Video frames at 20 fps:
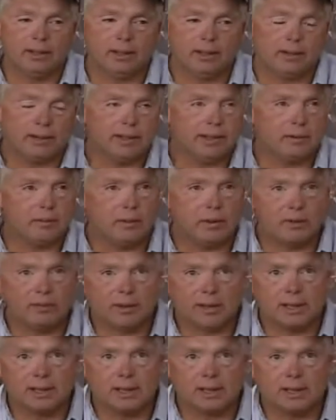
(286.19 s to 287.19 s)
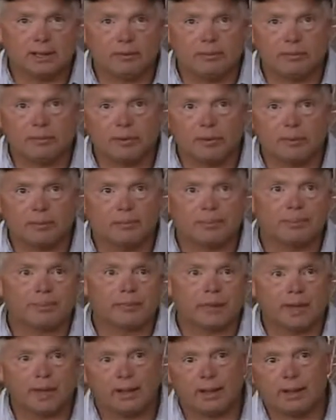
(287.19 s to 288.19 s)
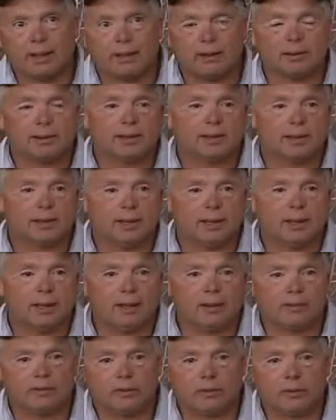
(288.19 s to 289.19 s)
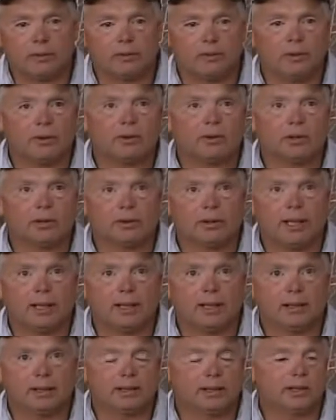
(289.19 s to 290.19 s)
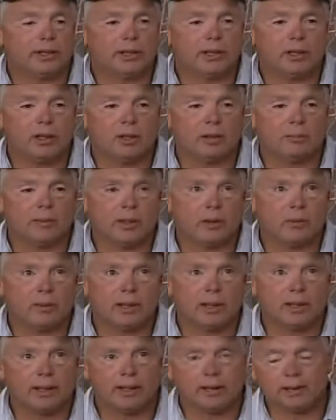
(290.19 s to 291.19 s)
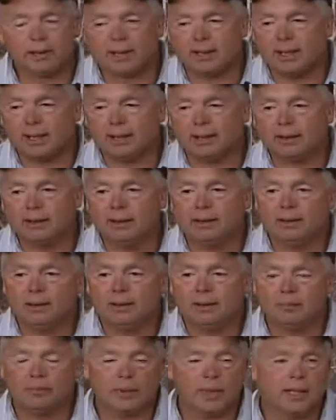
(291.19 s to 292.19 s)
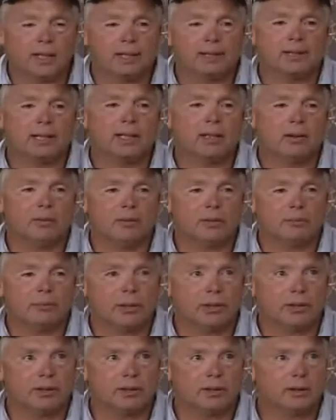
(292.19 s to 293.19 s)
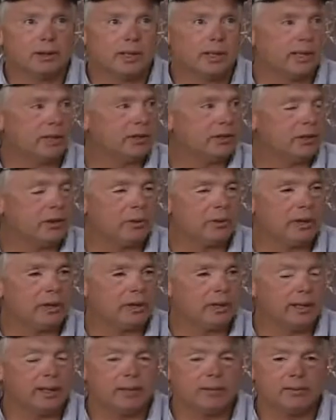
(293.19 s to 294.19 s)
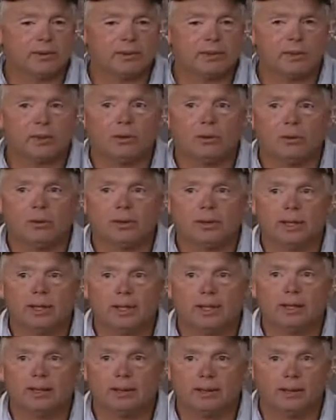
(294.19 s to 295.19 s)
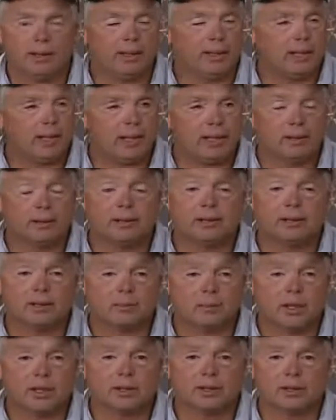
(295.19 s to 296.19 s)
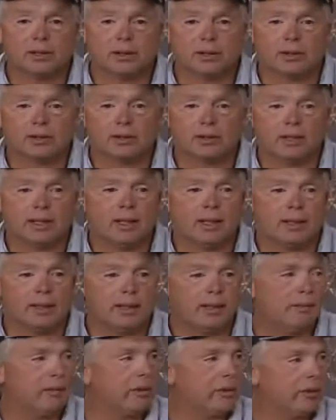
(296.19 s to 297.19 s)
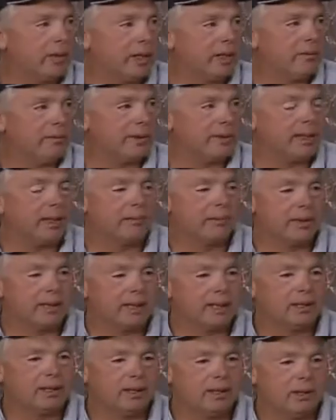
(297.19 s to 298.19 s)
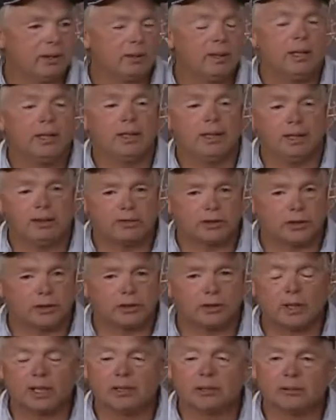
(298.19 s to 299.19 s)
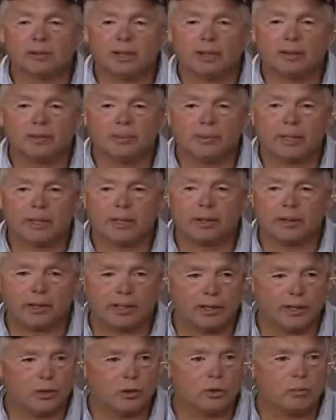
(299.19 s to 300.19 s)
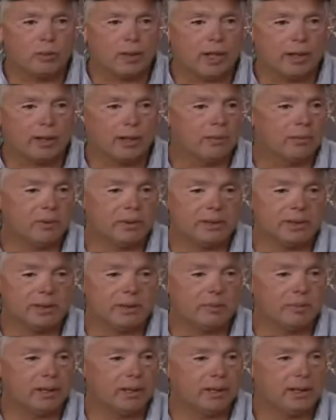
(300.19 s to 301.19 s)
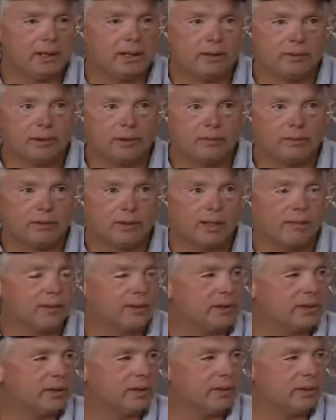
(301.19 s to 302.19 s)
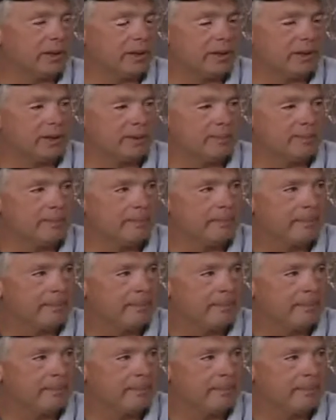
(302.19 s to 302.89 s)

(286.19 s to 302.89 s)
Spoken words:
You know, I did one recently for a house for a realtor, and she called me a week later and said, "Hey, because of that home inspection, I showed it and it was sold. And it had some concerns and they were okay with that, but they, you know, it was addressed right up there. They knew about it. It wasn't a big deal, no frightful situation.